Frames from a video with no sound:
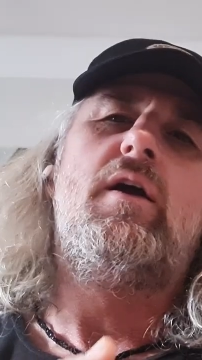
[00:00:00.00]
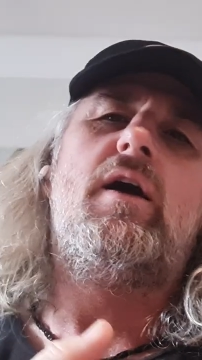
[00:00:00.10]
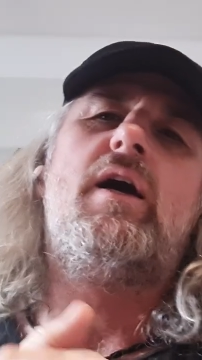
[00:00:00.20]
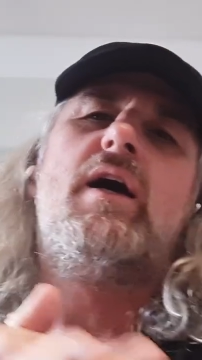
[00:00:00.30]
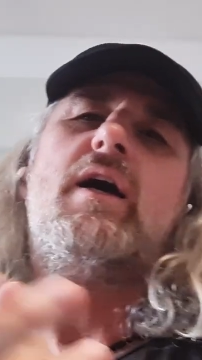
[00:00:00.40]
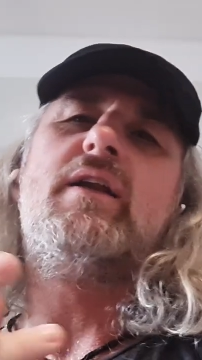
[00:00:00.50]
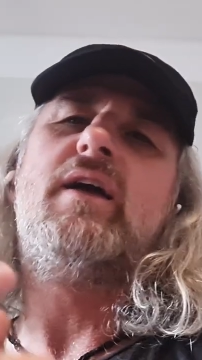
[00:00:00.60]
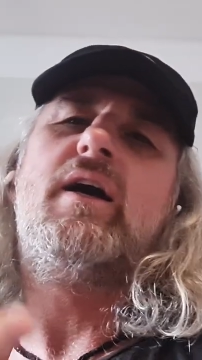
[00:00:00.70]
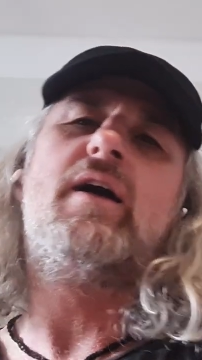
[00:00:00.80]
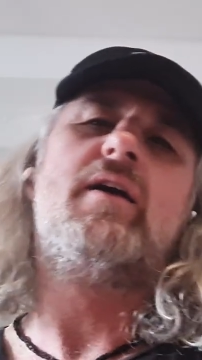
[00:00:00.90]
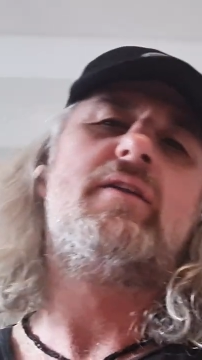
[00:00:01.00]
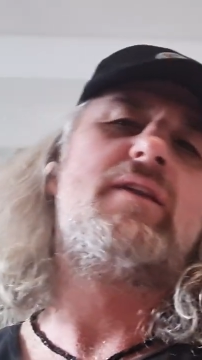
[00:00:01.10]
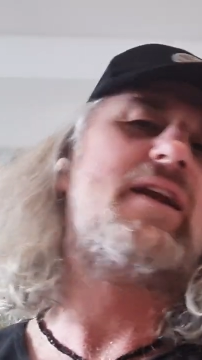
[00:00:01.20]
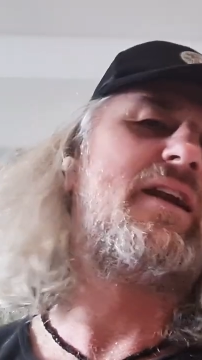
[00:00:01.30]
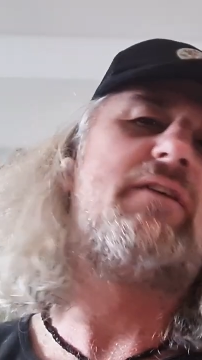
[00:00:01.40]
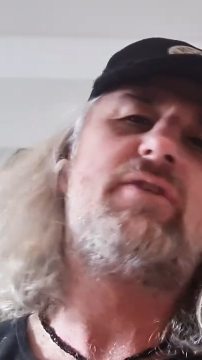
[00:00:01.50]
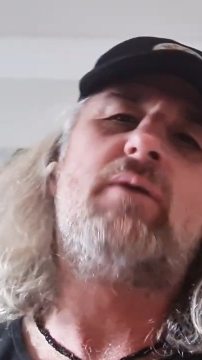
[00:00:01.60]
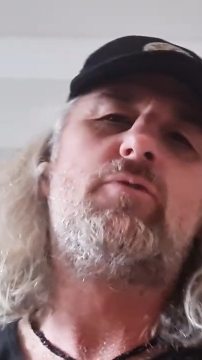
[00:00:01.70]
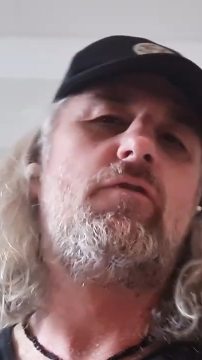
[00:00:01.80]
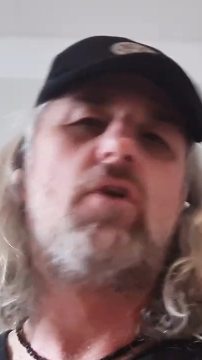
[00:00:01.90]
And I didn't have
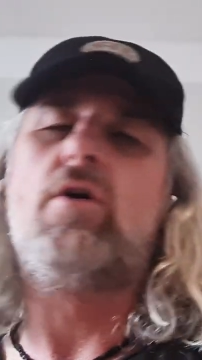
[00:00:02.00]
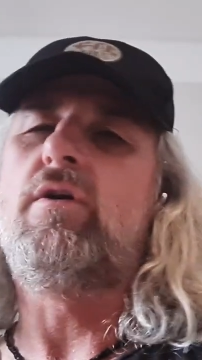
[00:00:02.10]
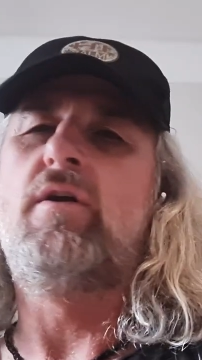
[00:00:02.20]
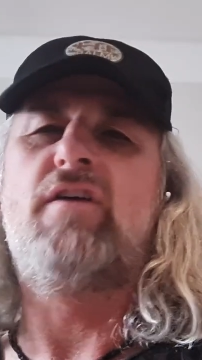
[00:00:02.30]
time to vlog.